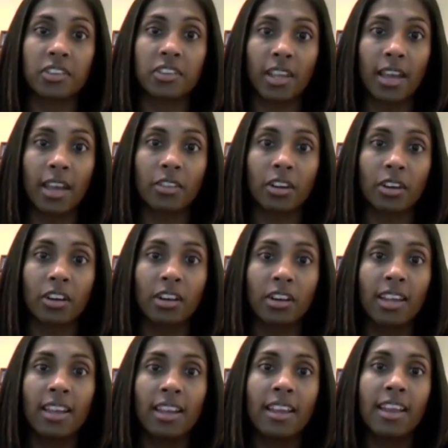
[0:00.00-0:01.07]
of us together
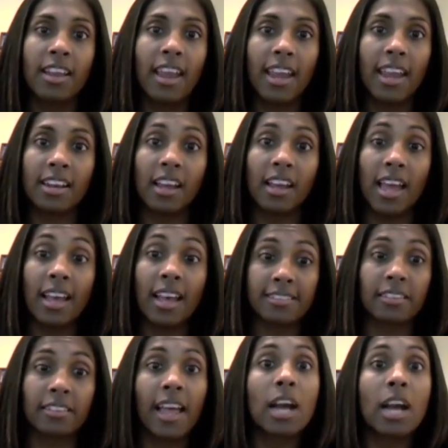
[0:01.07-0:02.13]
and
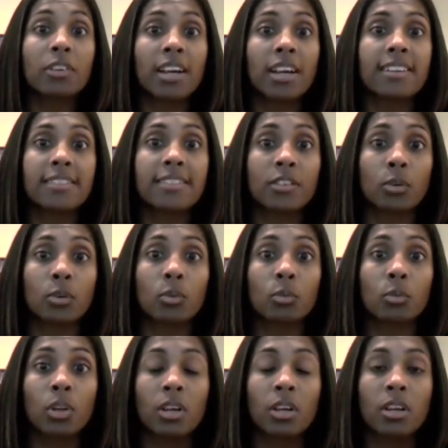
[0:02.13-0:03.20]
has allowed us
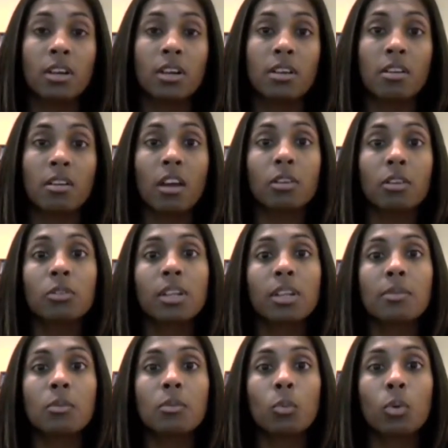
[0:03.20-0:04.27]
to not
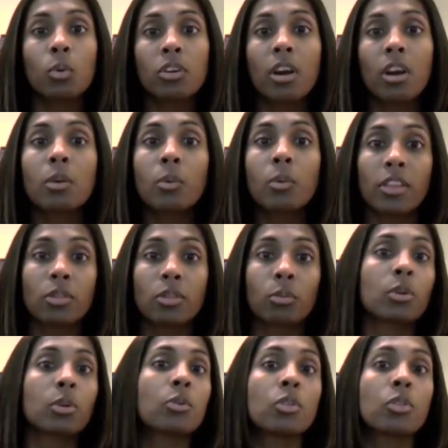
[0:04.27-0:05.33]
only work our way
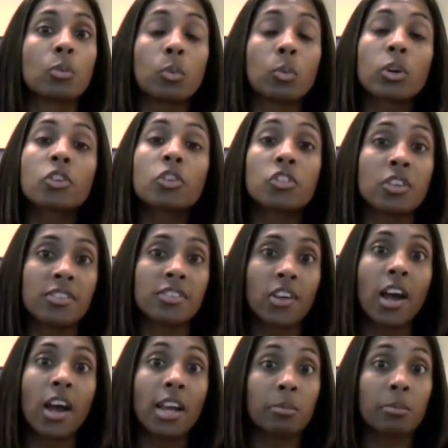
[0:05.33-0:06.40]
through the
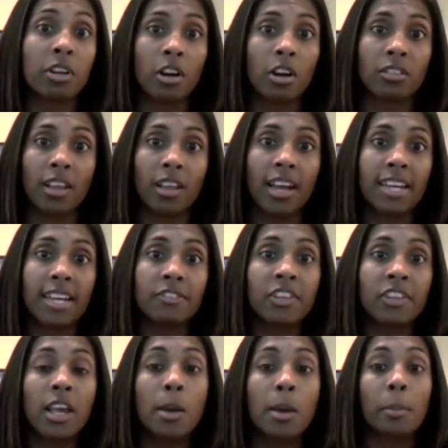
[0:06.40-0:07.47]
worst time in our
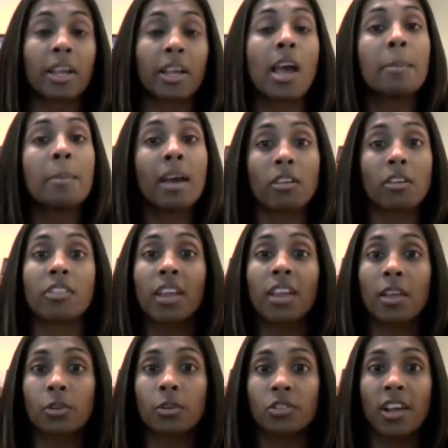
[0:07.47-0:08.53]
lives, but come out on
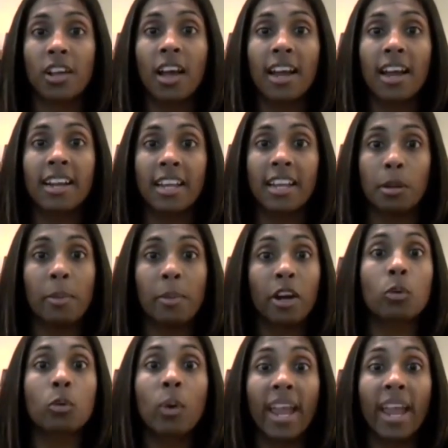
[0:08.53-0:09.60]
the other side in a
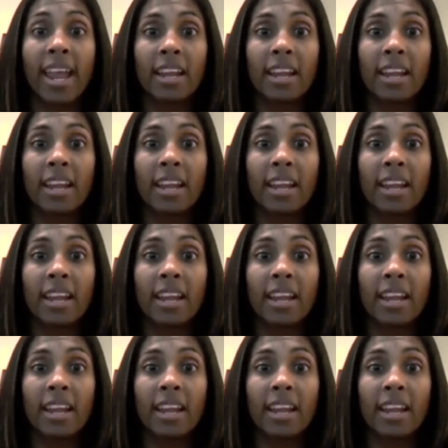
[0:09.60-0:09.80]
better